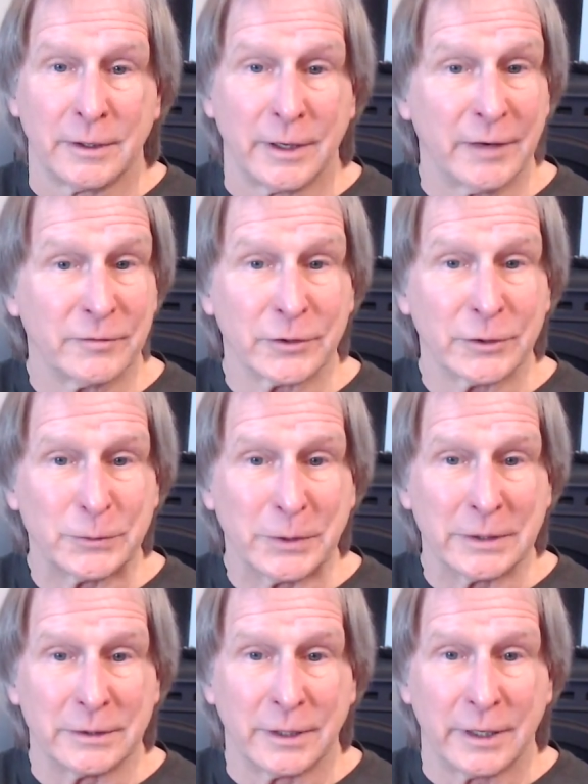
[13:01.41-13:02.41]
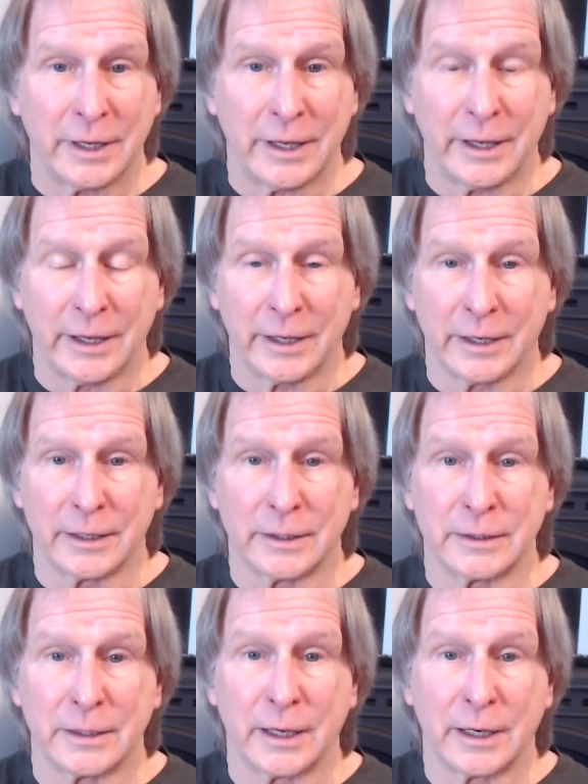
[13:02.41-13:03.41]
Have a good one,
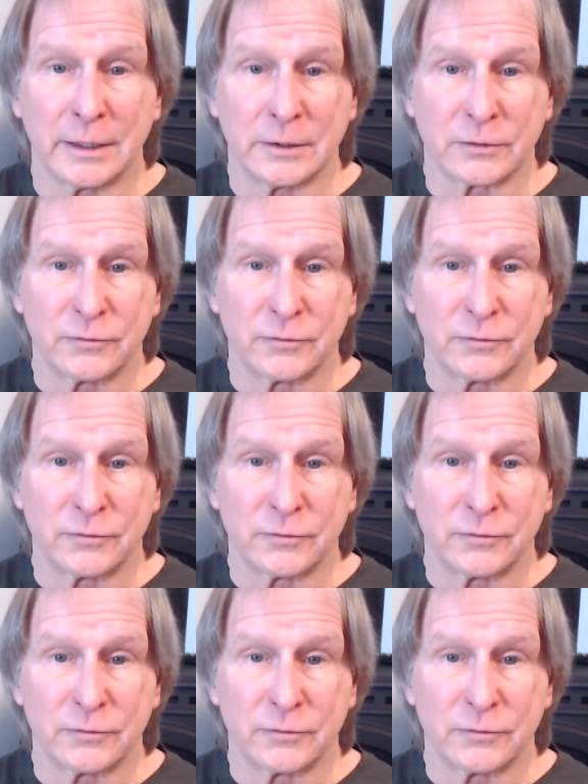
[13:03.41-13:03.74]
and I look